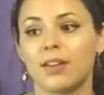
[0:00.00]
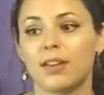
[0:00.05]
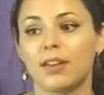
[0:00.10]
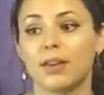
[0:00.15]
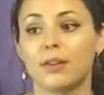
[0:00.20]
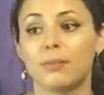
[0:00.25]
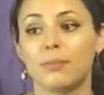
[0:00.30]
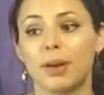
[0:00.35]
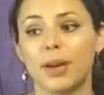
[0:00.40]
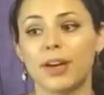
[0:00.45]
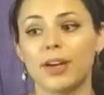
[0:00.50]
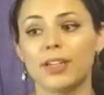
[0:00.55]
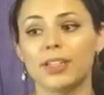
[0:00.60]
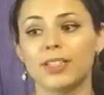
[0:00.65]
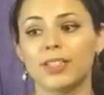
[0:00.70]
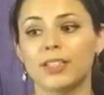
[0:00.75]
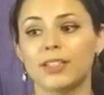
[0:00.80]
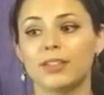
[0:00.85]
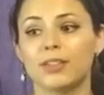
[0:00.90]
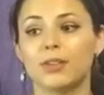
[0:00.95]

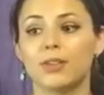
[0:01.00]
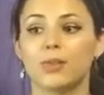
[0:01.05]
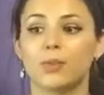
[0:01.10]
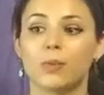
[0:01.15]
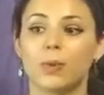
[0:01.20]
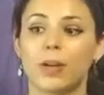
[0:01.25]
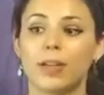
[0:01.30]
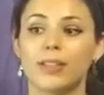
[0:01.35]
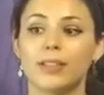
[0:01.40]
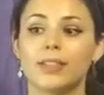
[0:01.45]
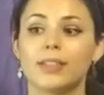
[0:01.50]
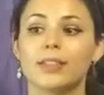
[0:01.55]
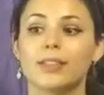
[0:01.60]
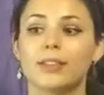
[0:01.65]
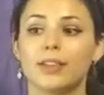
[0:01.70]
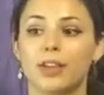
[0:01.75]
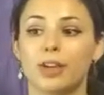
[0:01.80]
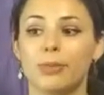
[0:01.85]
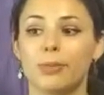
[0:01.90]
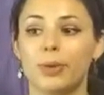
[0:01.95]
Comparison was
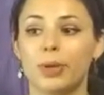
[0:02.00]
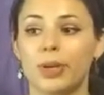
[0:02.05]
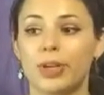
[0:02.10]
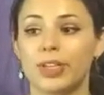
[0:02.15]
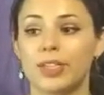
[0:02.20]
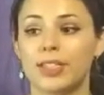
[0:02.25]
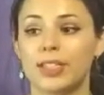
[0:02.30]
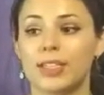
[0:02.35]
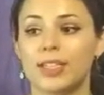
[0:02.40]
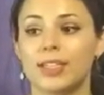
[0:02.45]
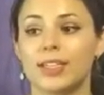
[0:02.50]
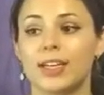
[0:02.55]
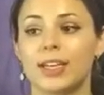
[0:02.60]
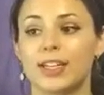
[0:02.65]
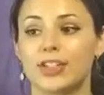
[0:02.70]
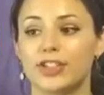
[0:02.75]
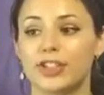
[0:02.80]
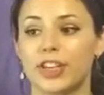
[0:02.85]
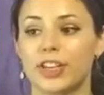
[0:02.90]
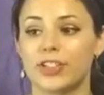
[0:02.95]
community
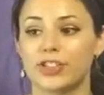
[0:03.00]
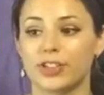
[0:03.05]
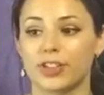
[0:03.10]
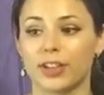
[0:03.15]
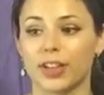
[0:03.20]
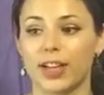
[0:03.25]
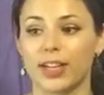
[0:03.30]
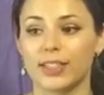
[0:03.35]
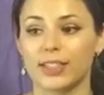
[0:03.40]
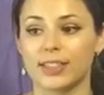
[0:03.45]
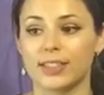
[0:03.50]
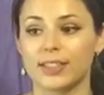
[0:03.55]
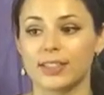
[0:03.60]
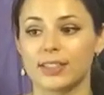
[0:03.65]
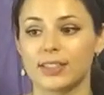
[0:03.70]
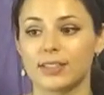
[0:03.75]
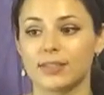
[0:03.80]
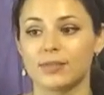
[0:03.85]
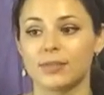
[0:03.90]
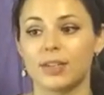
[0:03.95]
education
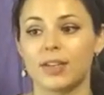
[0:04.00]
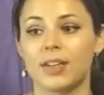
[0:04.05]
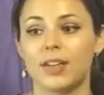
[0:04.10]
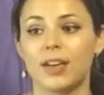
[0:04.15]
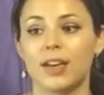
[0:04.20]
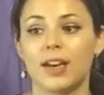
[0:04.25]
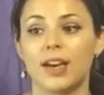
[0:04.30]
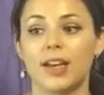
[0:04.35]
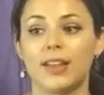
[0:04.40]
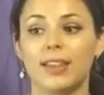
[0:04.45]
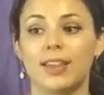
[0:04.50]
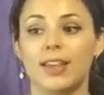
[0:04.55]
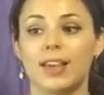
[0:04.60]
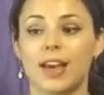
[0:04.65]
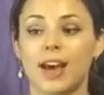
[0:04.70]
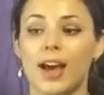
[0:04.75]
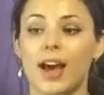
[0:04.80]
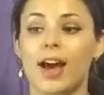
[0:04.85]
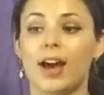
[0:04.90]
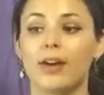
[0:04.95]
classes, and the
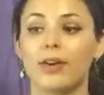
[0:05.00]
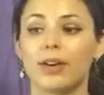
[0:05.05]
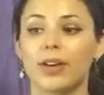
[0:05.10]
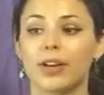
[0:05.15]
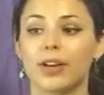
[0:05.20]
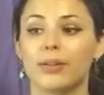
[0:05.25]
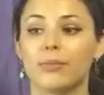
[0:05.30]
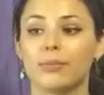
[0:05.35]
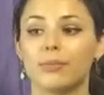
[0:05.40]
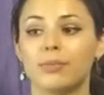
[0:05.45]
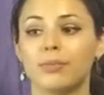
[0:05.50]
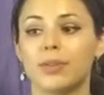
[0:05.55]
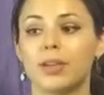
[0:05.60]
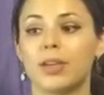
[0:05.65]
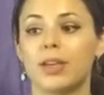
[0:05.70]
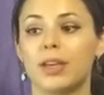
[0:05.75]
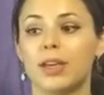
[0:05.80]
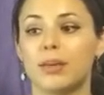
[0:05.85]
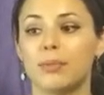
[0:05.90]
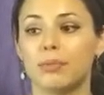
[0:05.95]
outcome
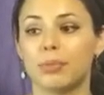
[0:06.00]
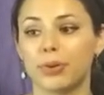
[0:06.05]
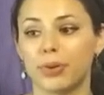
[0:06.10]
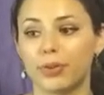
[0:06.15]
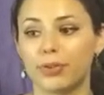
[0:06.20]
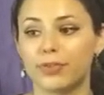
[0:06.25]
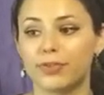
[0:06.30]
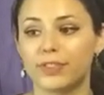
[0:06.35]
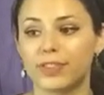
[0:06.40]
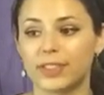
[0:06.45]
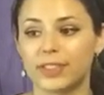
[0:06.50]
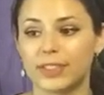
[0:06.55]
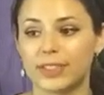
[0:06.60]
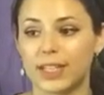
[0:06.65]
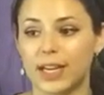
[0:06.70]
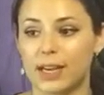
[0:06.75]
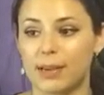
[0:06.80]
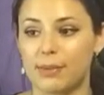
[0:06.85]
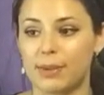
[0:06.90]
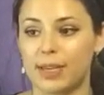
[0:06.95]
improved
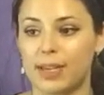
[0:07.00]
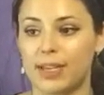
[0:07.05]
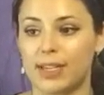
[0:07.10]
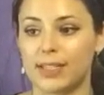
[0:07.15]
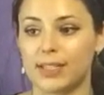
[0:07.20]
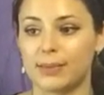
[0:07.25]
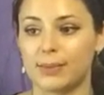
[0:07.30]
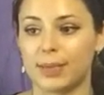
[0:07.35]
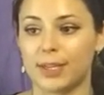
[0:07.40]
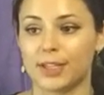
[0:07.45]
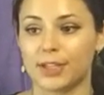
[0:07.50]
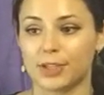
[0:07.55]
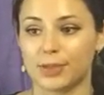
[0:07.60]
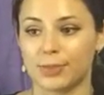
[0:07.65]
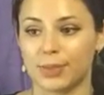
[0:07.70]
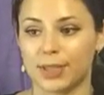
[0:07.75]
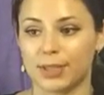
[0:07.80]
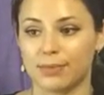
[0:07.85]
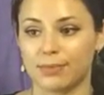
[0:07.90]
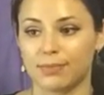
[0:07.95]
diabetes
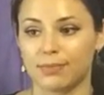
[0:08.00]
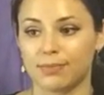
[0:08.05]
management.